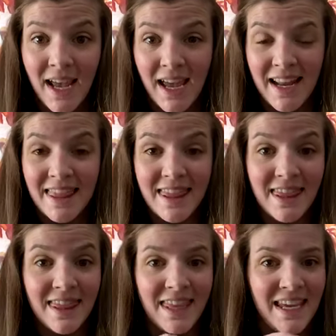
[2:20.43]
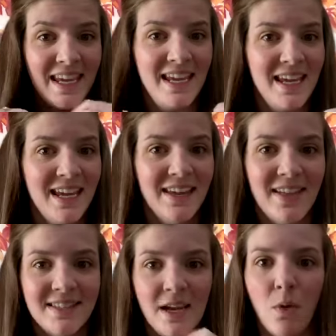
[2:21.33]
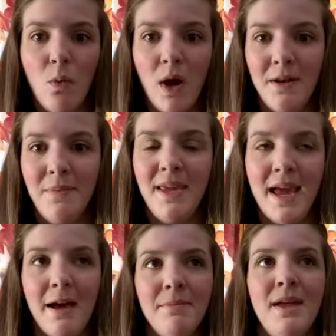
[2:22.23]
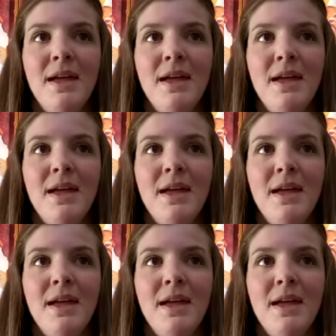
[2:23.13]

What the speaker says: And I think that's at 1 p.m.